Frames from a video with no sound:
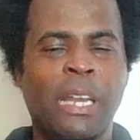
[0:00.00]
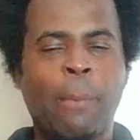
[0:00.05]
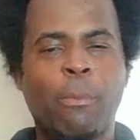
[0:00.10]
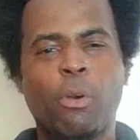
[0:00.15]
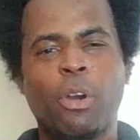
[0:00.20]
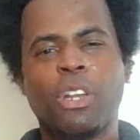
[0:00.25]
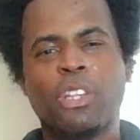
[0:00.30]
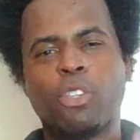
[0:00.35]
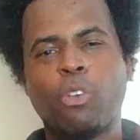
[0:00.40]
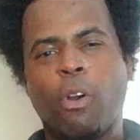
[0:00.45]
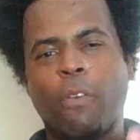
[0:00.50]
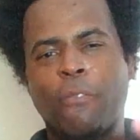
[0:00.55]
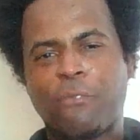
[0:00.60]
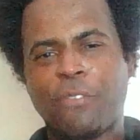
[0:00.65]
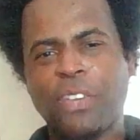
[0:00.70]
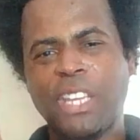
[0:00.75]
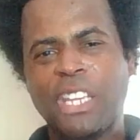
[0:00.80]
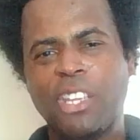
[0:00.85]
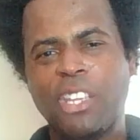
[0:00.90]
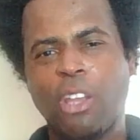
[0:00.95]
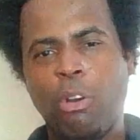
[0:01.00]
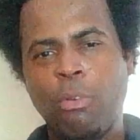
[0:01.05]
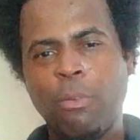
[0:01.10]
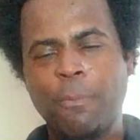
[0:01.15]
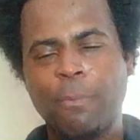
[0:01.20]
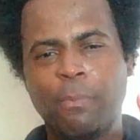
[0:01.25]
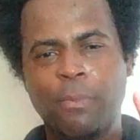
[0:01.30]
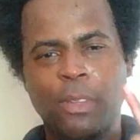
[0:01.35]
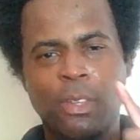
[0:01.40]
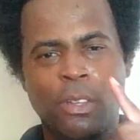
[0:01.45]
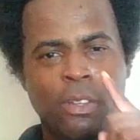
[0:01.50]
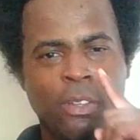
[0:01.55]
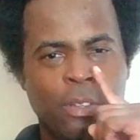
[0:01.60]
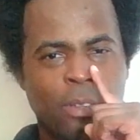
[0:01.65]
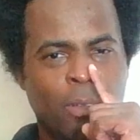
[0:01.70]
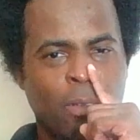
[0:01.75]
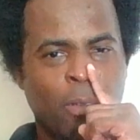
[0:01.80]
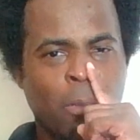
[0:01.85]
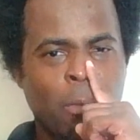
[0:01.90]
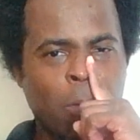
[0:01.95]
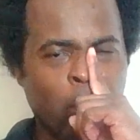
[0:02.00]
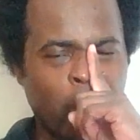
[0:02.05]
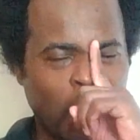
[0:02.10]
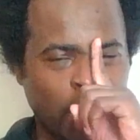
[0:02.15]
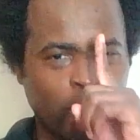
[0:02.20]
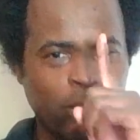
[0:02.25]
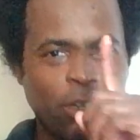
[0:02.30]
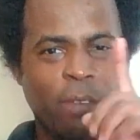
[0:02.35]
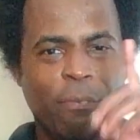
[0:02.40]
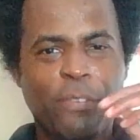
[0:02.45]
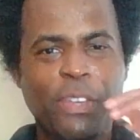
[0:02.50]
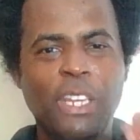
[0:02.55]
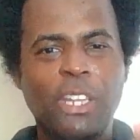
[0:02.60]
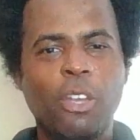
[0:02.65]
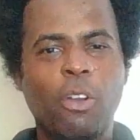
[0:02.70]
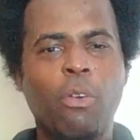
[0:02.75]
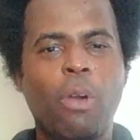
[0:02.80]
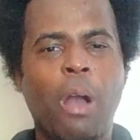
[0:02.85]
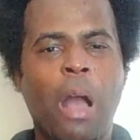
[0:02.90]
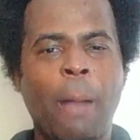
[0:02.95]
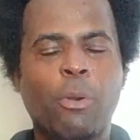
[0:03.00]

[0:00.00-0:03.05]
And I'm going to do a video when I do the video,